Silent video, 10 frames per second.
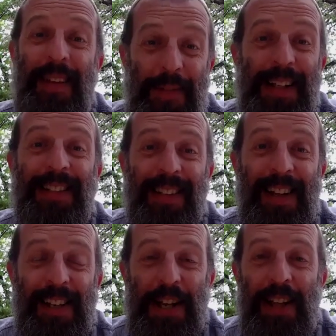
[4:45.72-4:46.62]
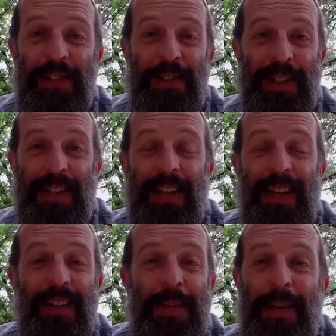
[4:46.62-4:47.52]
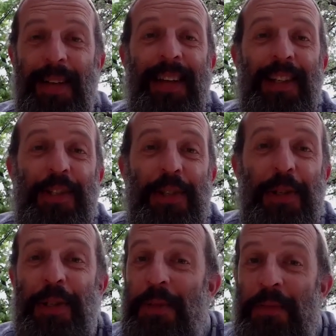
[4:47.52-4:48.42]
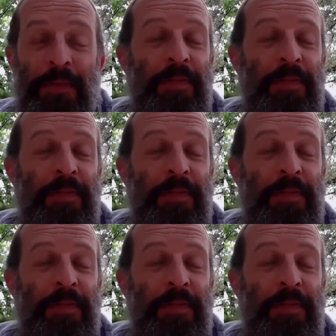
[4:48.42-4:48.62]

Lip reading: faced a lot of challenges, and many of these Jews